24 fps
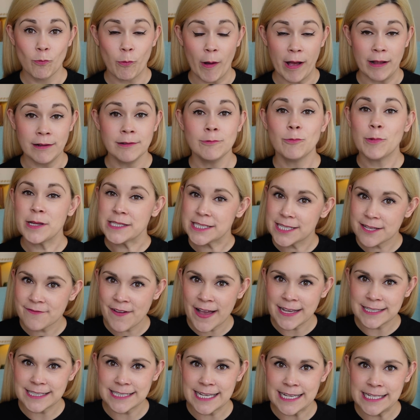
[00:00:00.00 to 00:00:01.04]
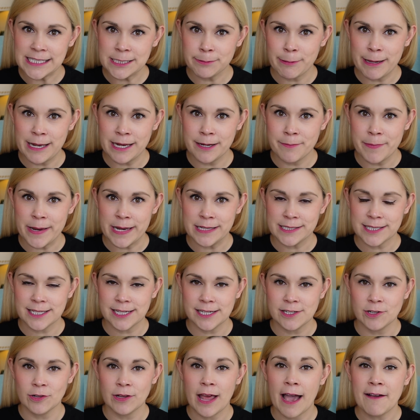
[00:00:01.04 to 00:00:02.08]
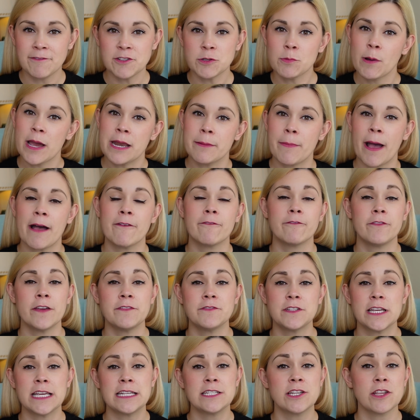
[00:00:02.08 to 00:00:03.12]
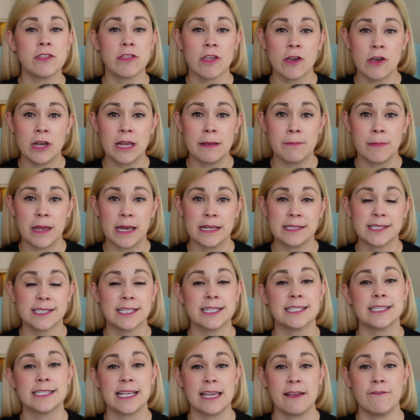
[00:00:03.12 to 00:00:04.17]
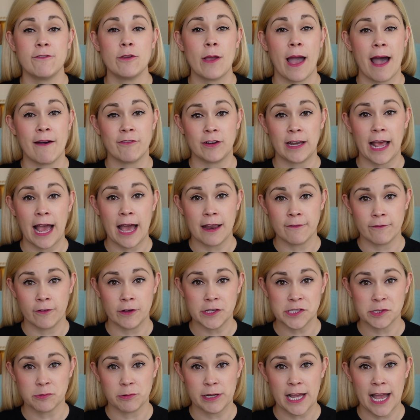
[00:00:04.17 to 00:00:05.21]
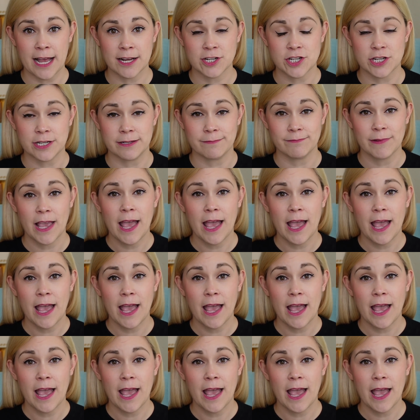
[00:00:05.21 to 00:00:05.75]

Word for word: Well, once the vaccine's been administered, you'll have to wait about 15 to 30 minutes to see if you have an adverse reaction.